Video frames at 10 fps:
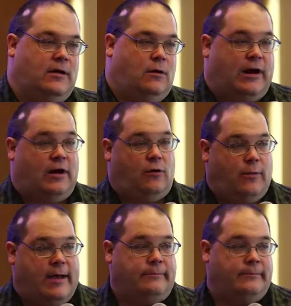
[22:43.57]
When I go to the
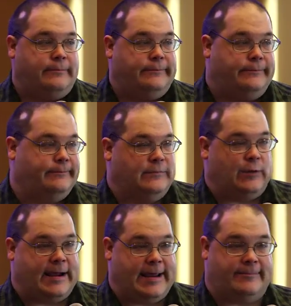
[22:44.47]
web, know
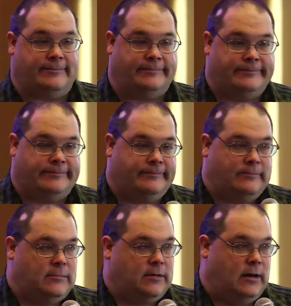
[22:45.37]
what I get?
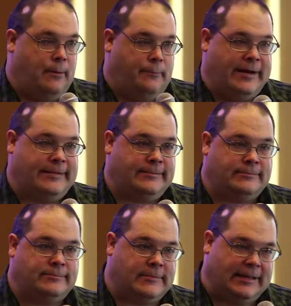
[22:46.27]
A button,
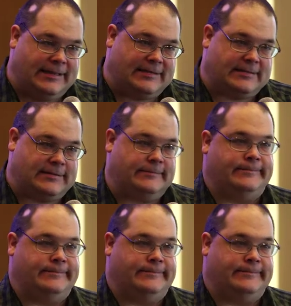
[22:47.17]
a list,